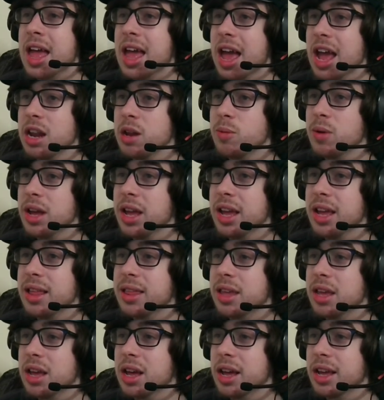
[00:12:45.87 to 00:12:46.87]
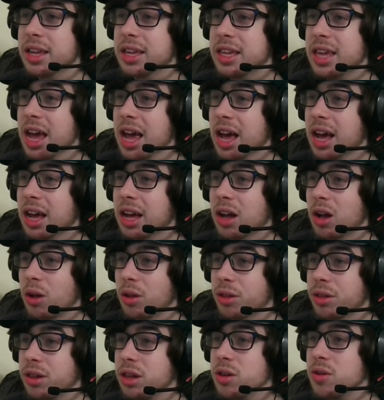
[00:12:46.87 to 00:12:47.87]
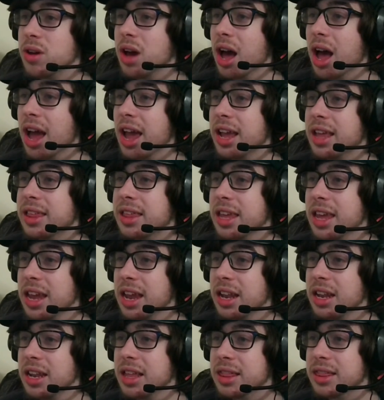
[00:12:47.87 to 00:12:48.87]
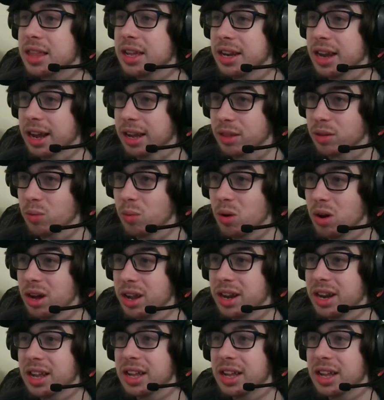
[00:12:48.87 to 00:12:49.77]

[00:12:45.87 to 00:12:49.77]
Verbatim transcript: Anyways, uh, yeah, I'll see you guys in the next one.